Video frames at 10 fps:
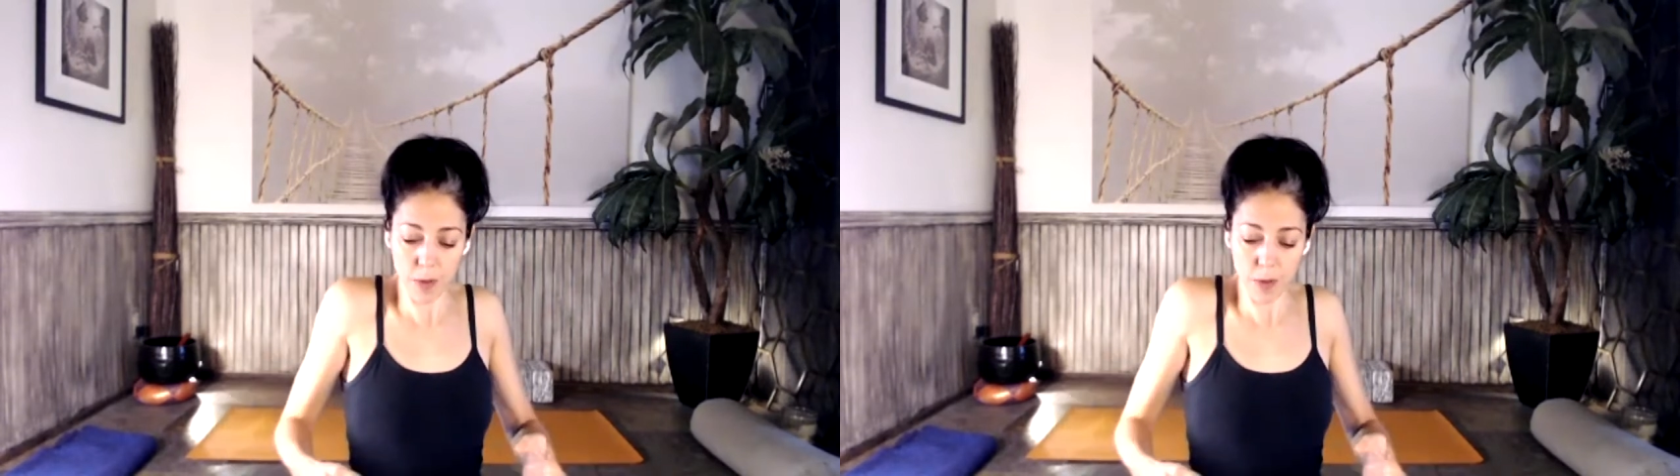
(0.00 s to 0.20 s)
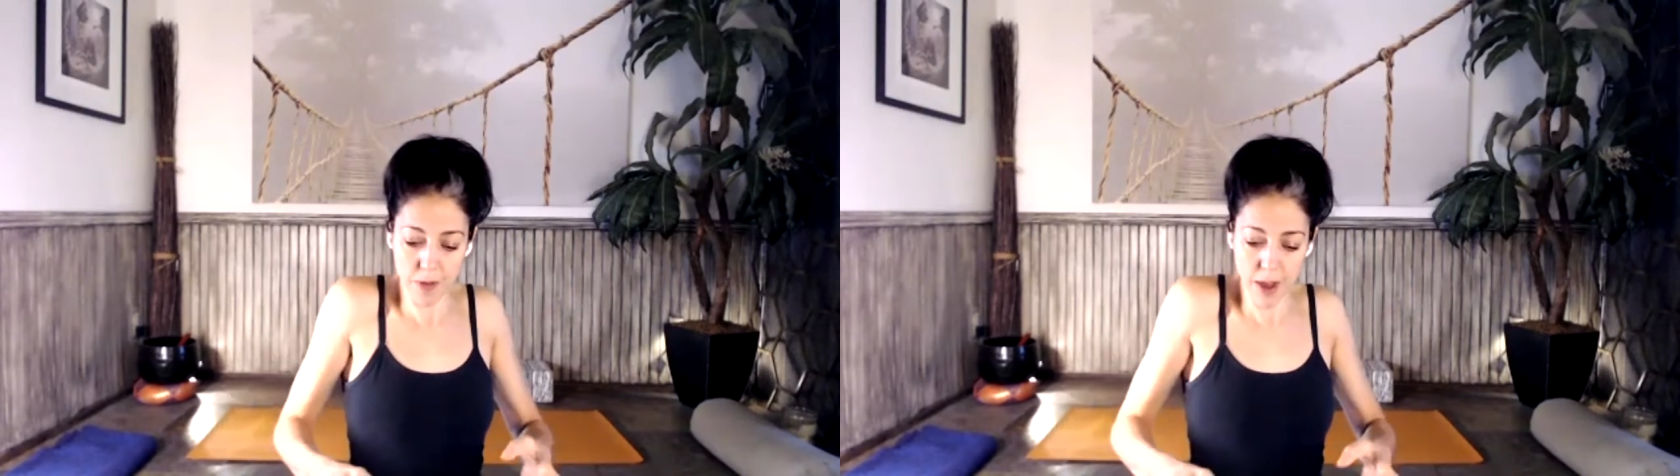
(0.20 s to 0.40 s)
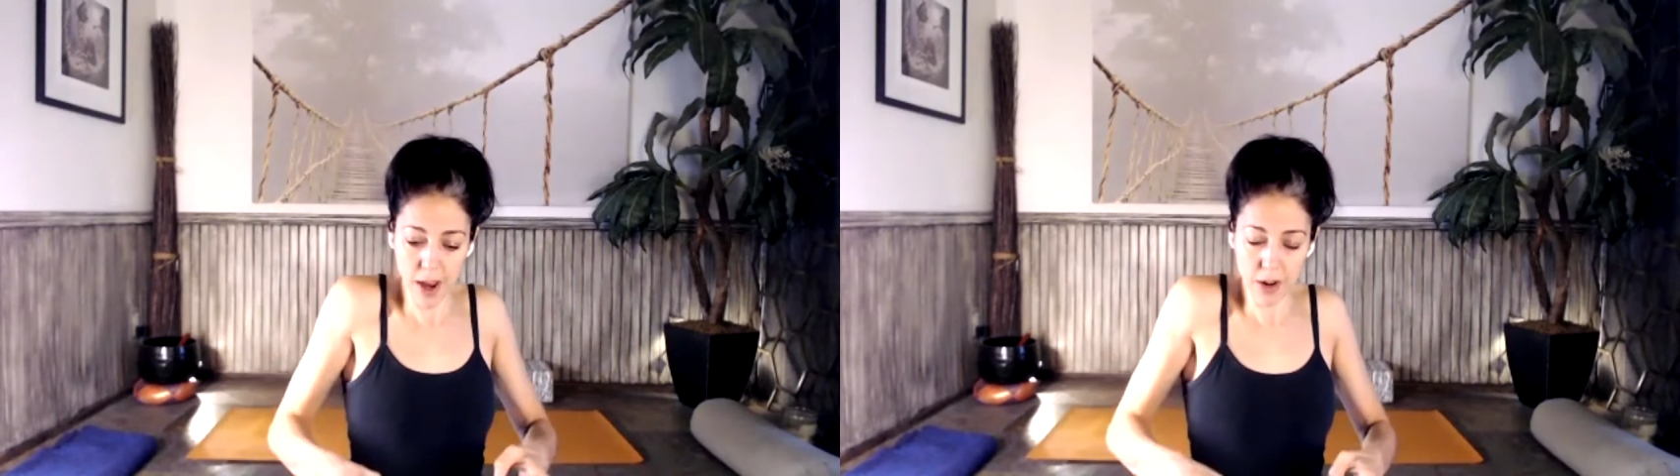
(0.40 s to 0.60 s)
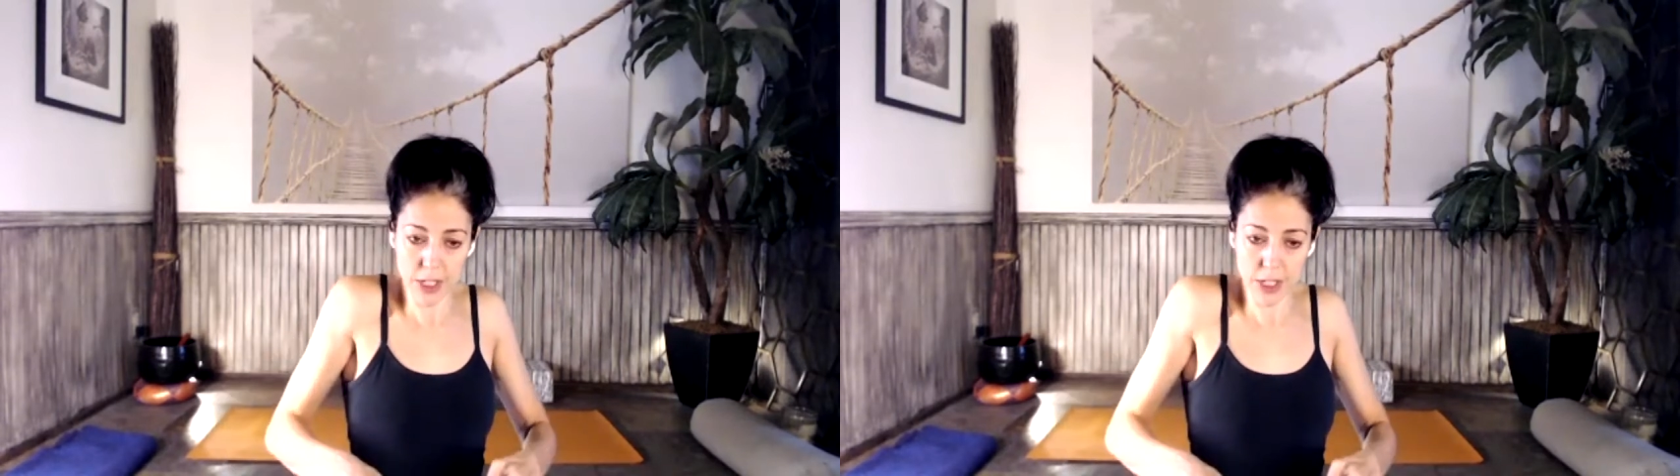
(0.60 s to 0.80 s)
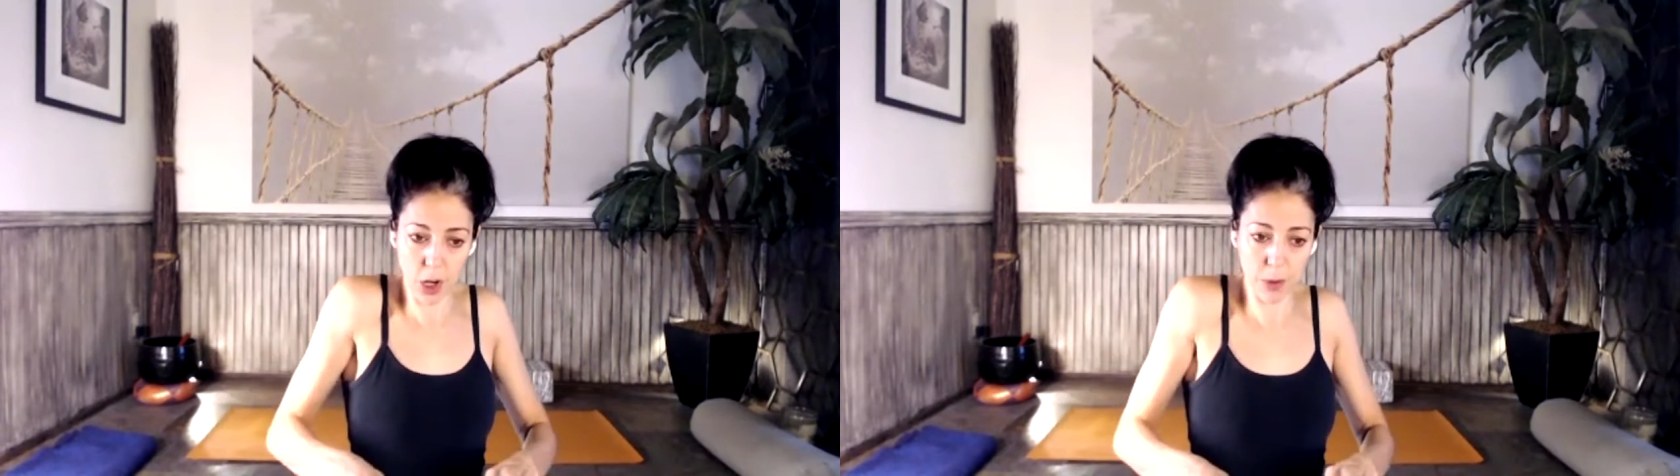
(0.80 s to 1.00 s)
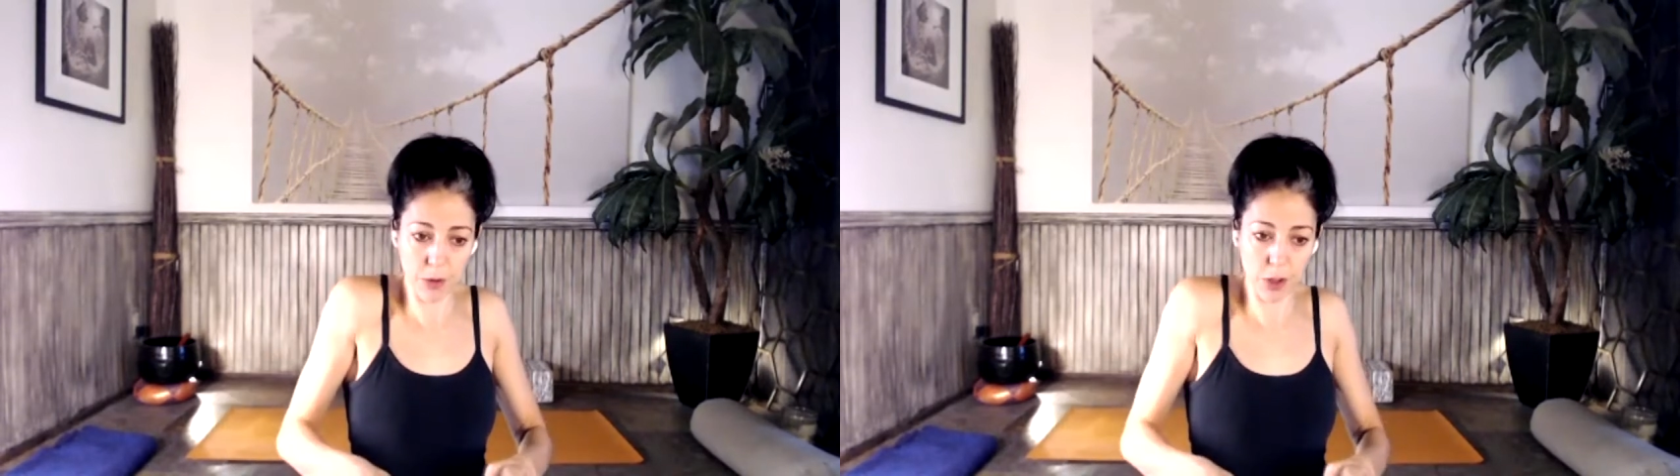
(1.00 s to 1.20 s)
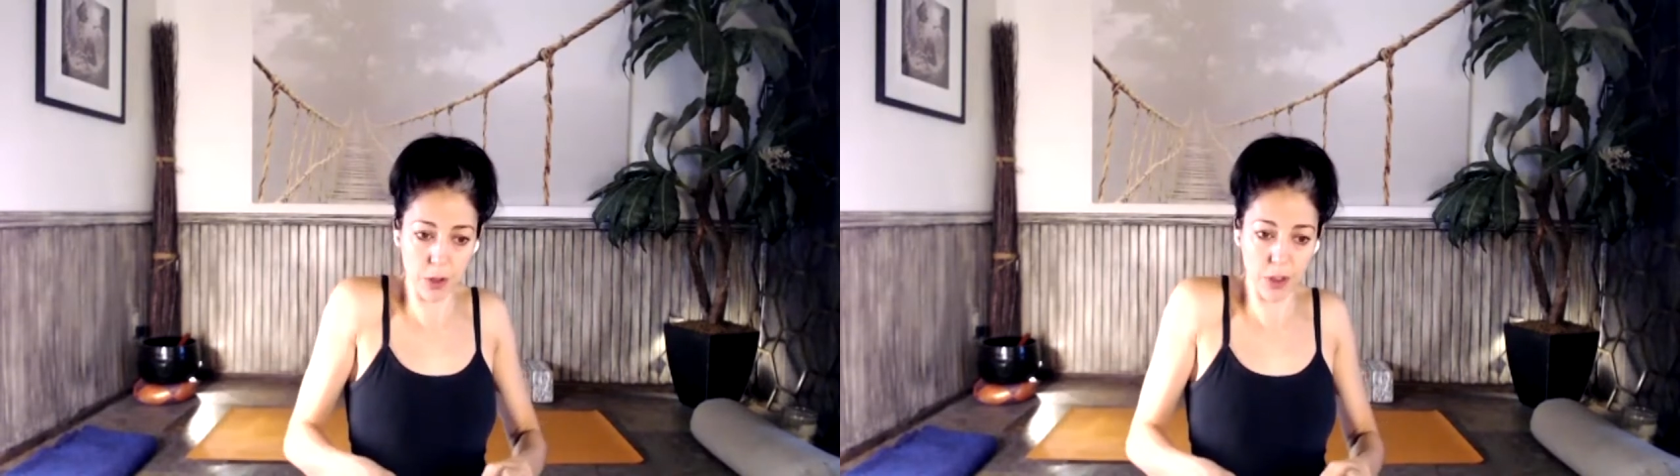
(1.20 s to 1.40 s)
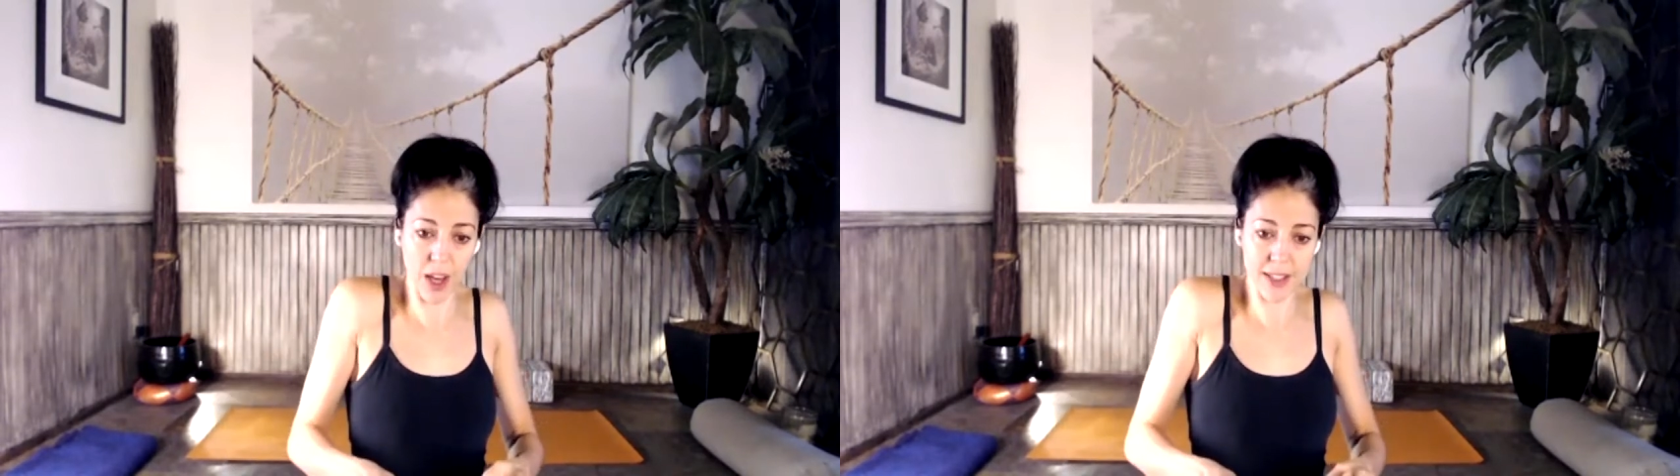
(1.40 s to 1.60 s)
very top of
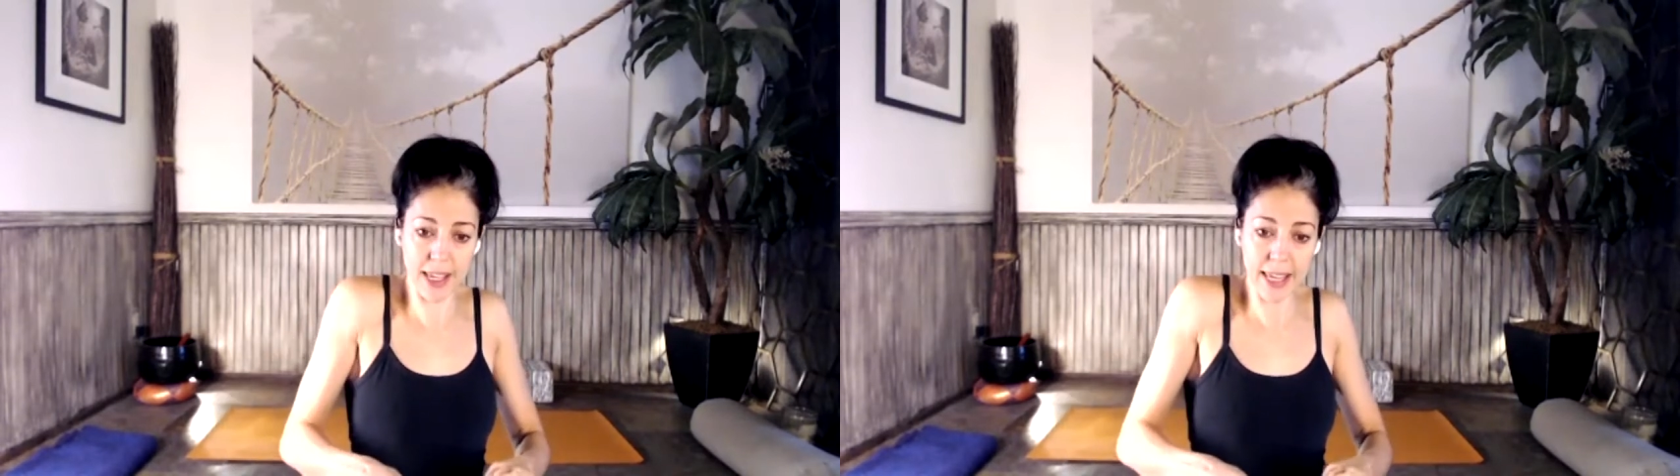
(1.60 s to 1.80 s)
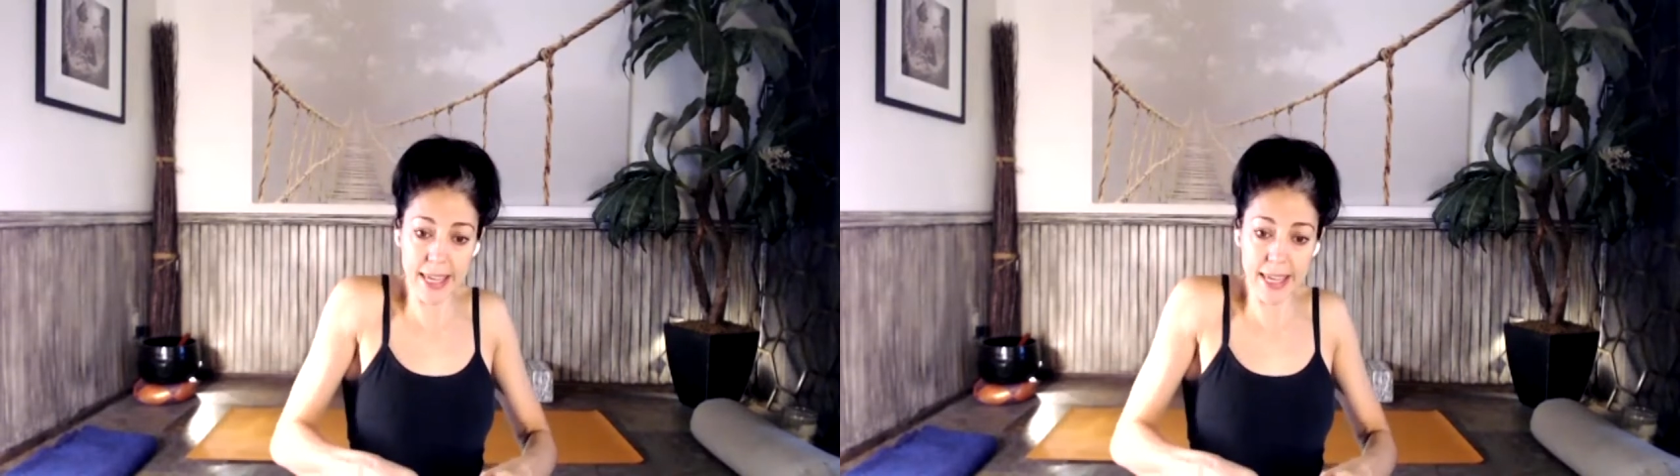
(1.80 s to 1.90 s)
your thighs